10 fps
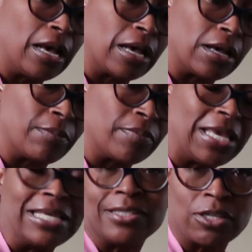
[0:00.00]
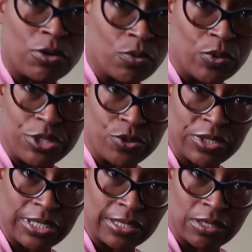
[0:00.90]
And so when you
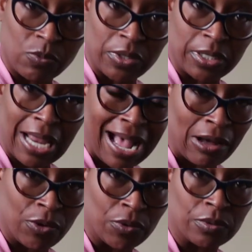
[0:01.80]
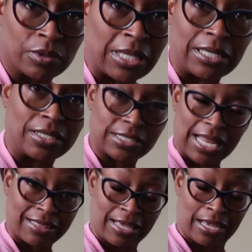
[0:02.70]
see someone out that looks
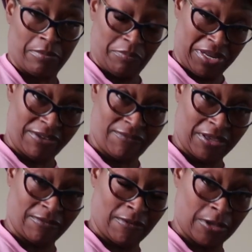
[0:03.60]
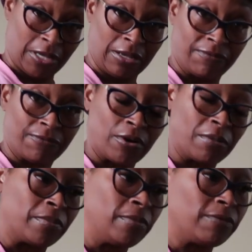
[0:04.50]
like they can benefit
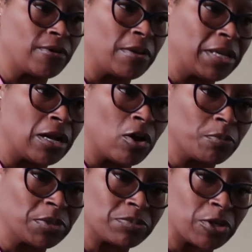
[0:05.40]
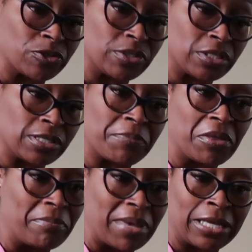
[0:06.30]
from it, a homeless person or
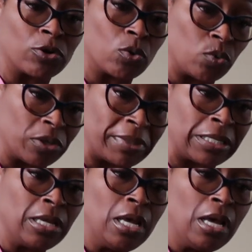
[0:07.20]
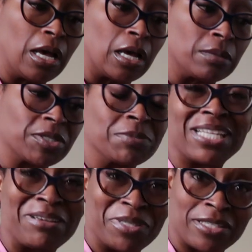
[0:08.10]
something, man or woman,
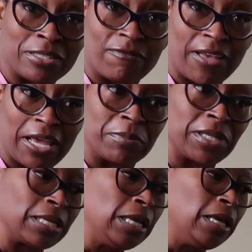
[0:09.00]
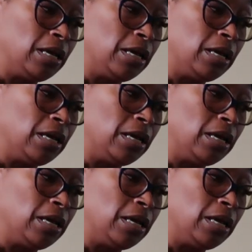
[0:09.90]
sometimes it's a family,